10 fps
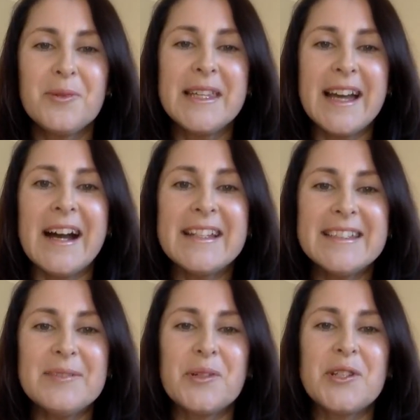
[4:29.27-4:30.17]
We guard
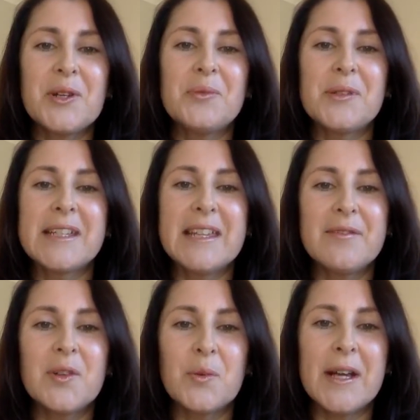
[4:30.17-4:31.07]
it. We don't want to
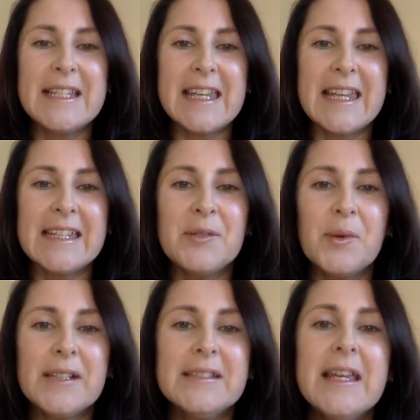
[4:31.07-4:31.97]
give it away to
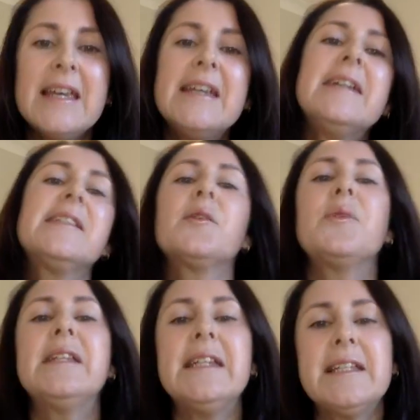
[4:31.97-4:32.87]
anyone. So
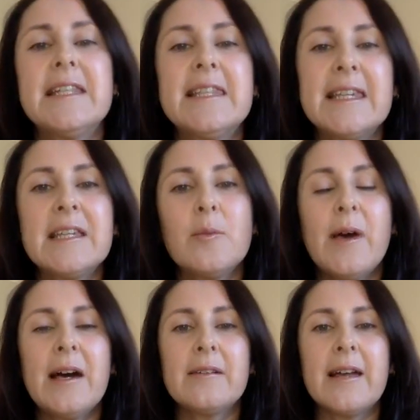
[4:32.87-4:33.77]
we need to think
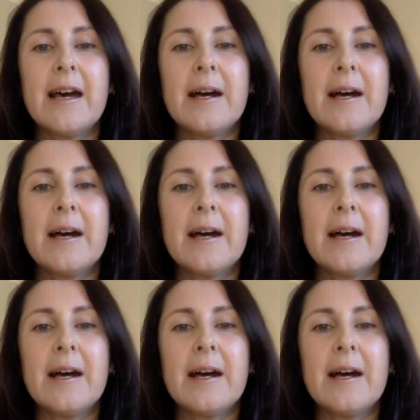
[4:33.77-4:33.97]
about